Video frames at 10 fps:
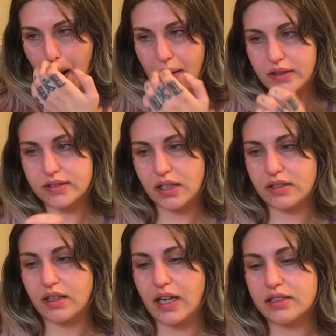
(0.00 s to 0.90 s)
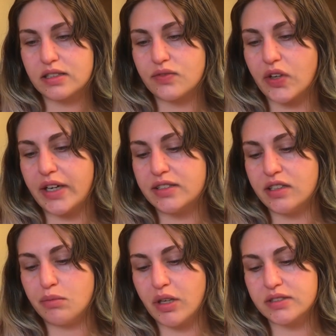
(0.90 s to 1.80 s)
it says it lasts for 18
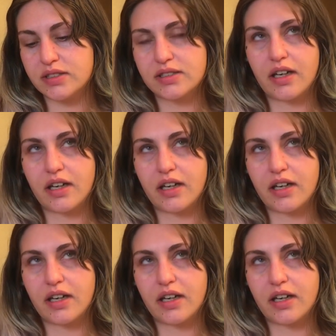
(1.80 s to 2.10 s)
months.